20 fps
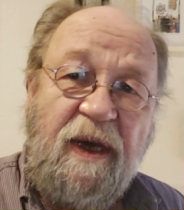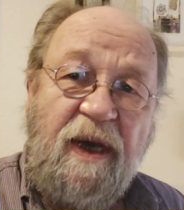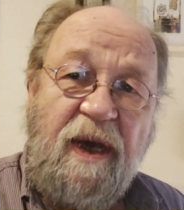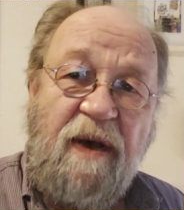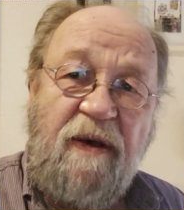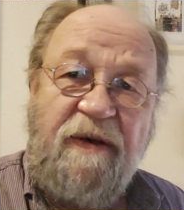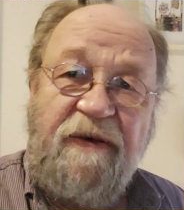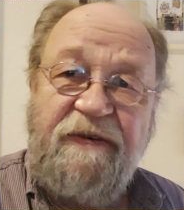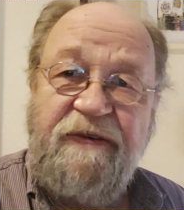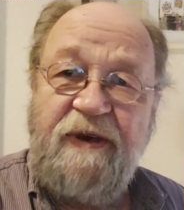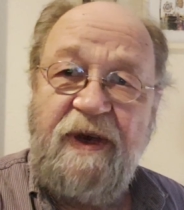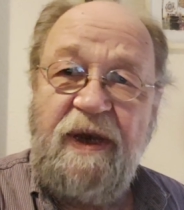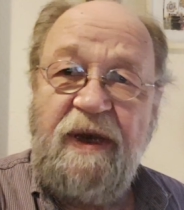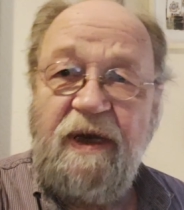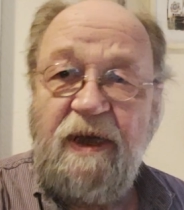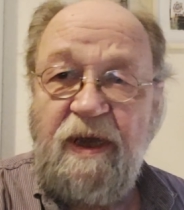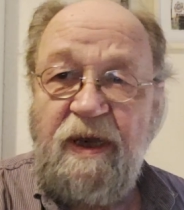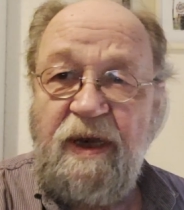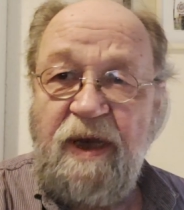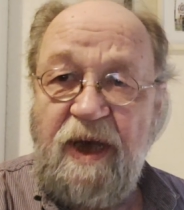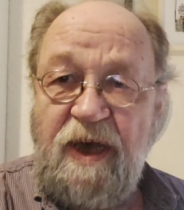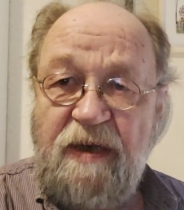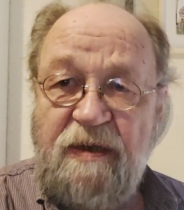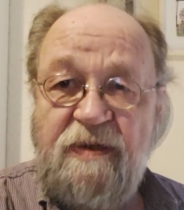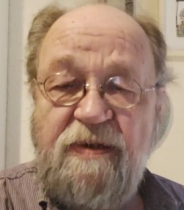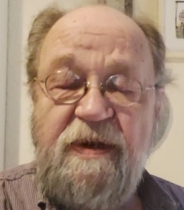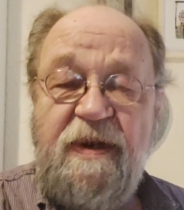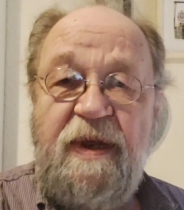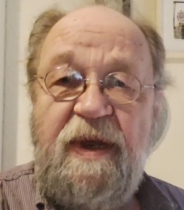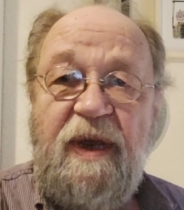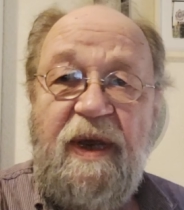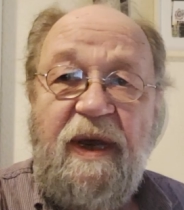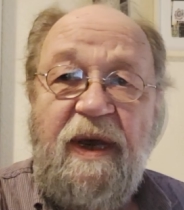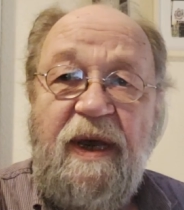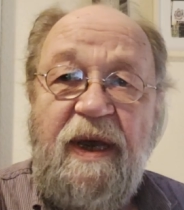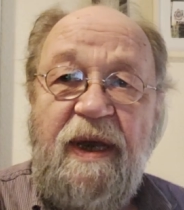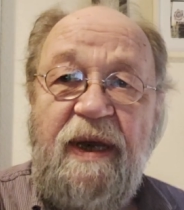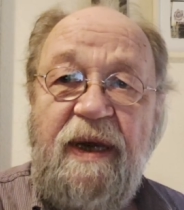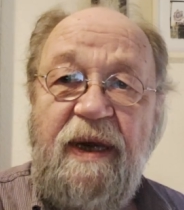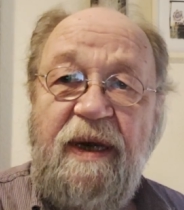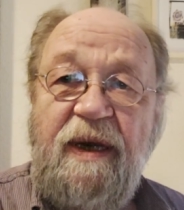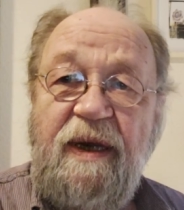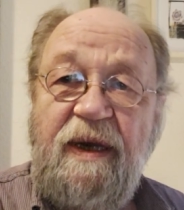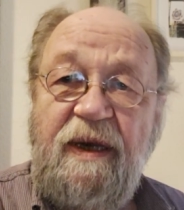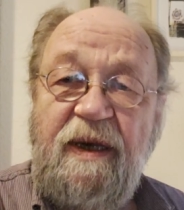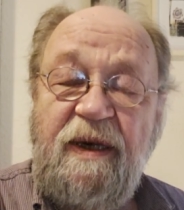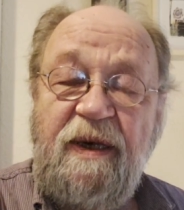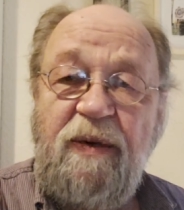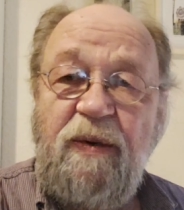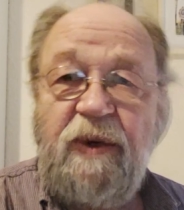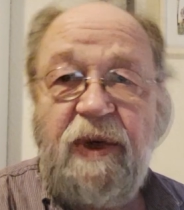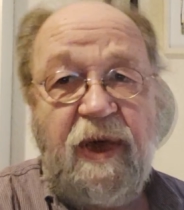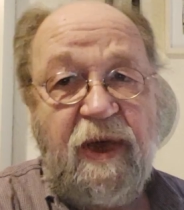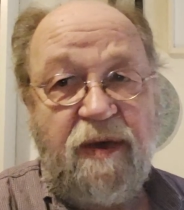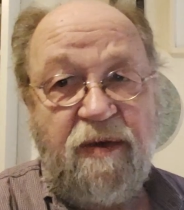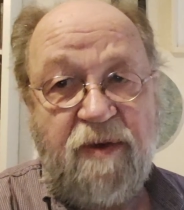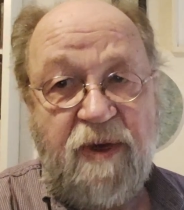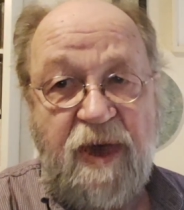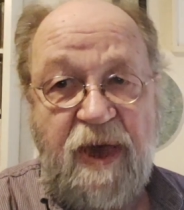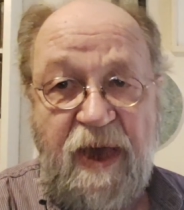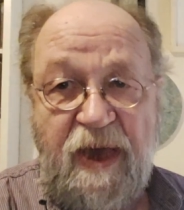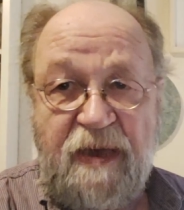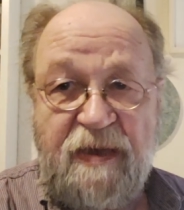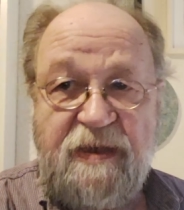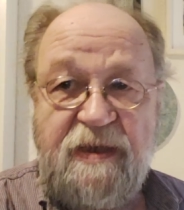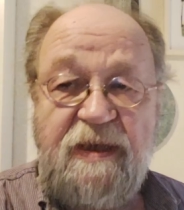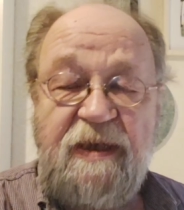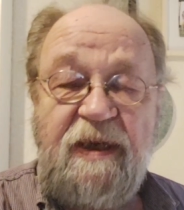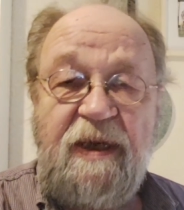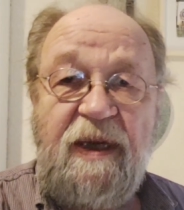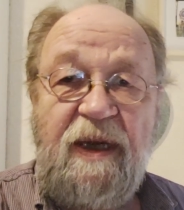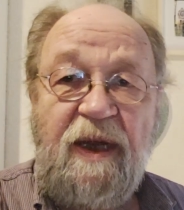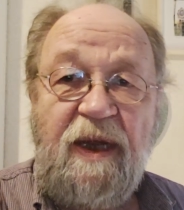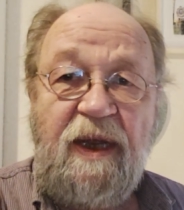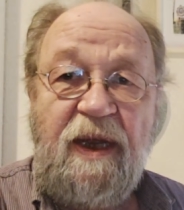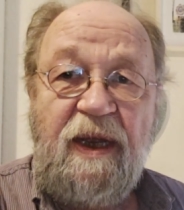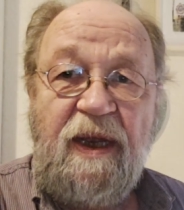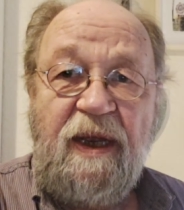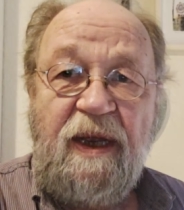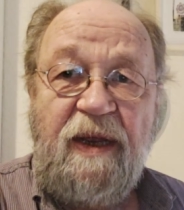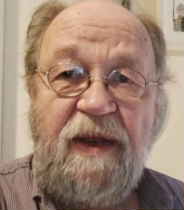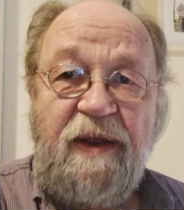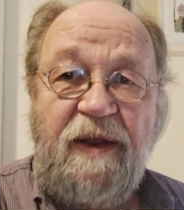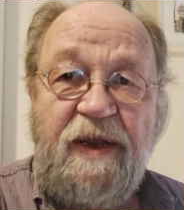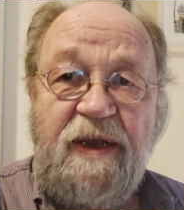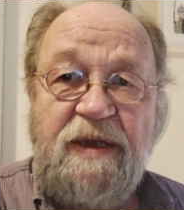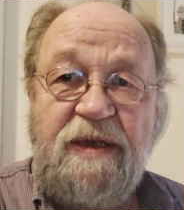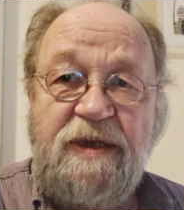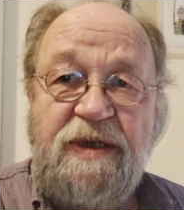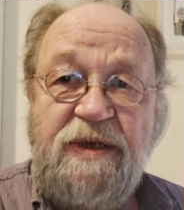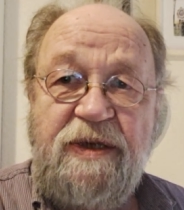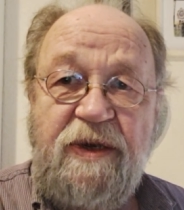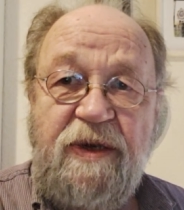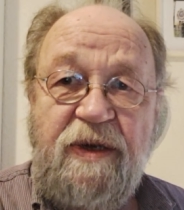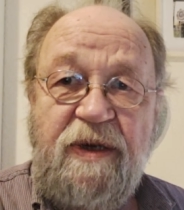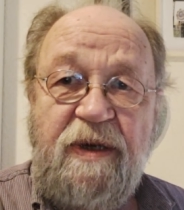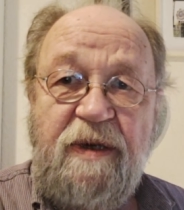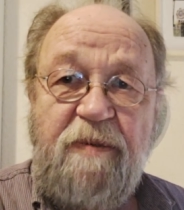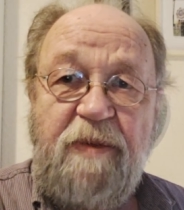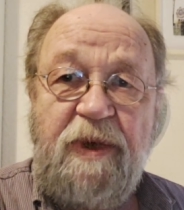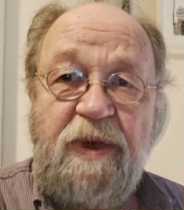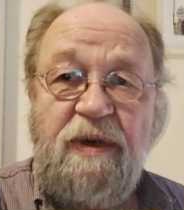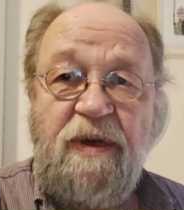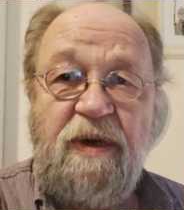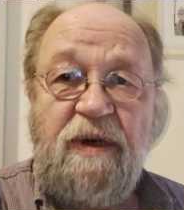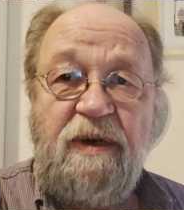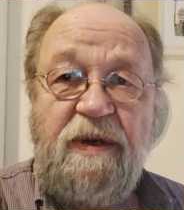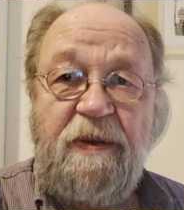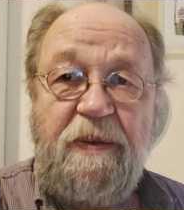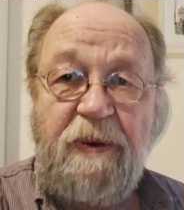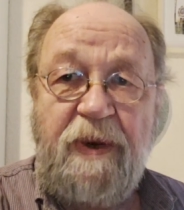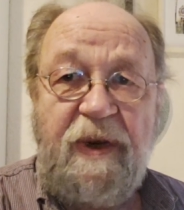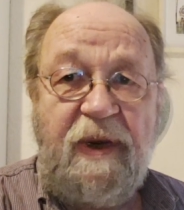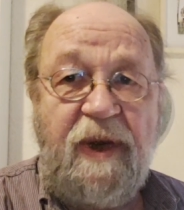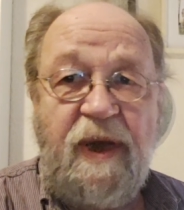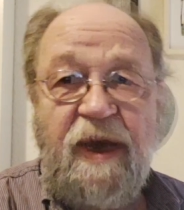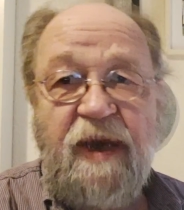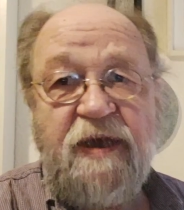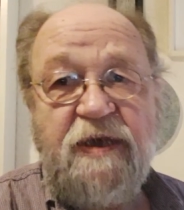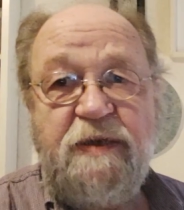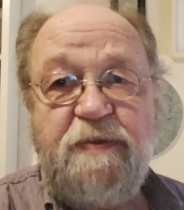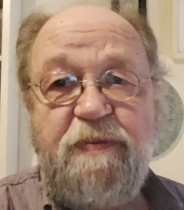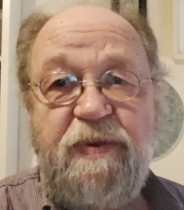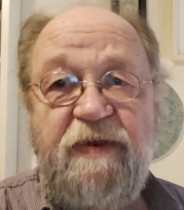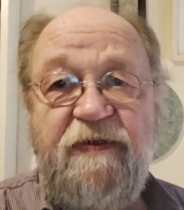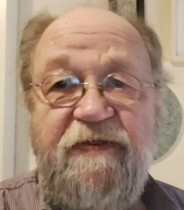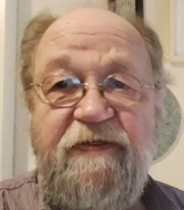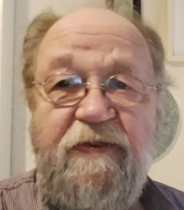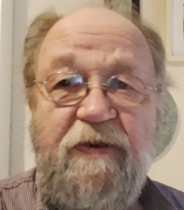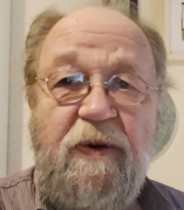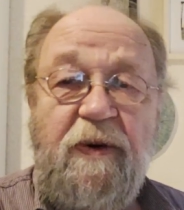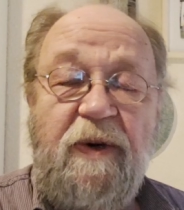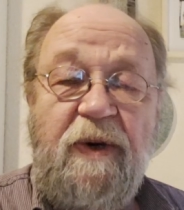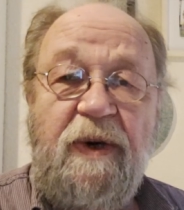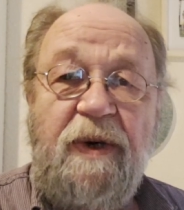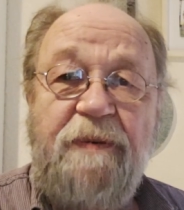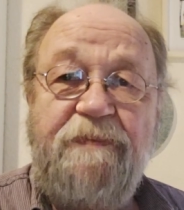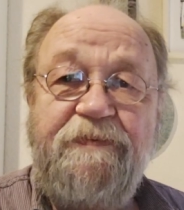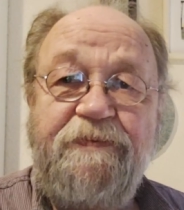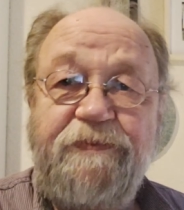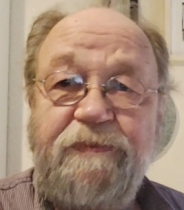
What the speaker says: our friend Renato there, and we had to cancel this journey because 3 days before,